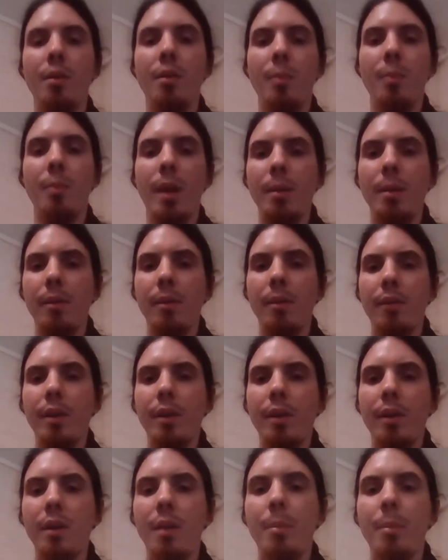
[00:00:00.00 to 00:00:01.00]
Reminding me of
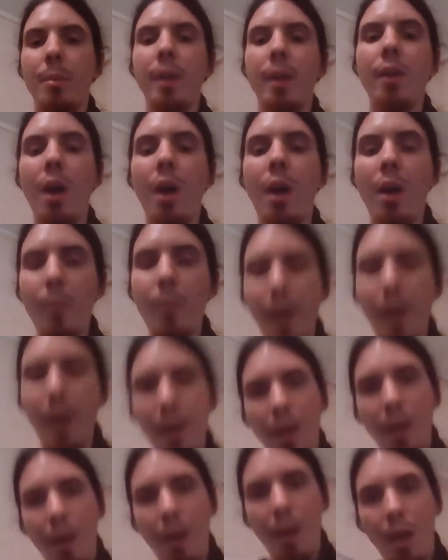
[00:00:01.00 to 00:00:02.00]
her. But in the
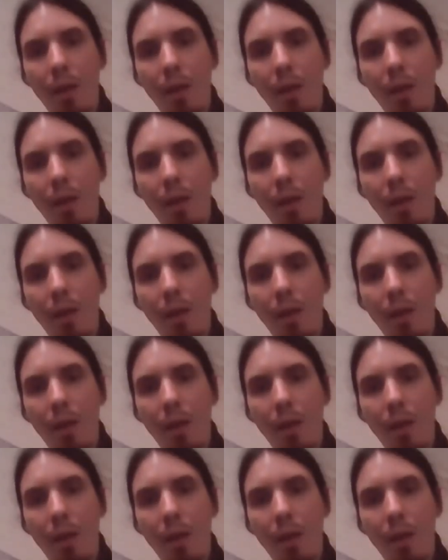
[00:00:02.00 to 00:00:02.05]
hallway,